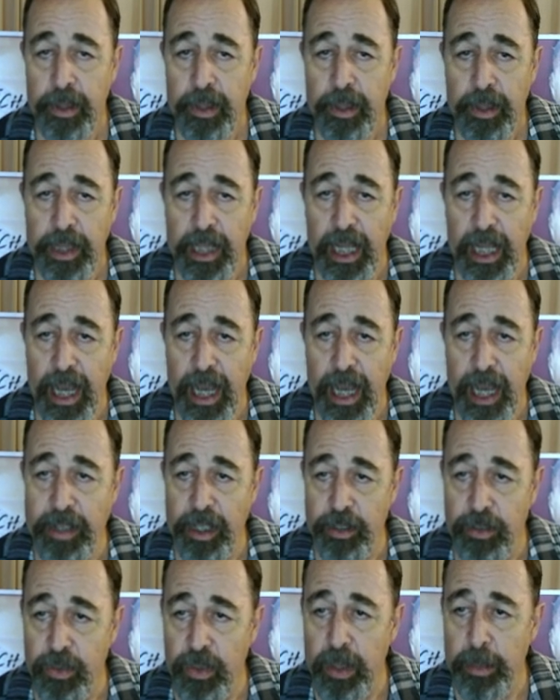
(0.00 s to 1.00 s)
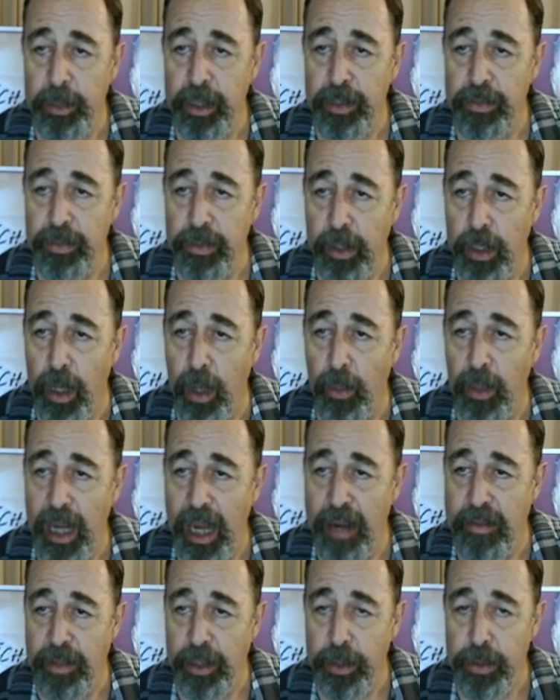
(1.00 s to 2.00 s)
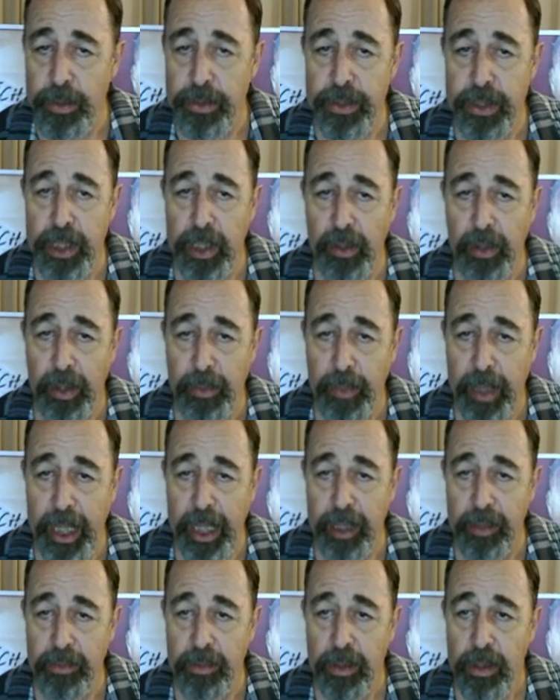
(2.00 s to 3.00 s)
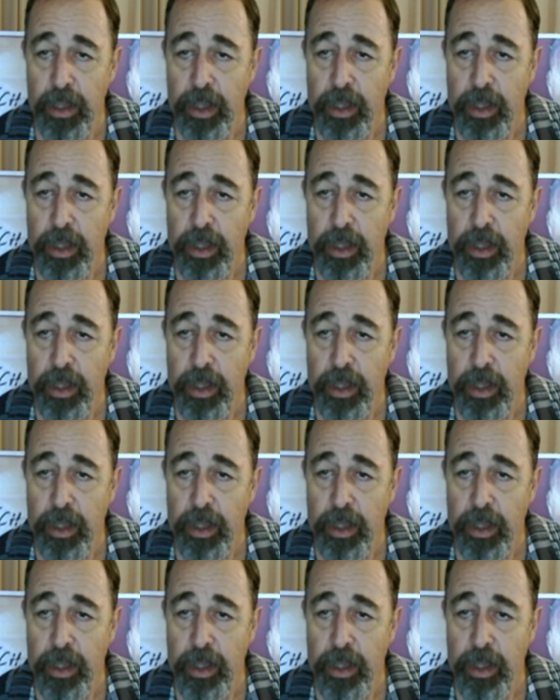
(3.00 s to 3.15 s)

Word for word: They have extremely slow evolutionary rates,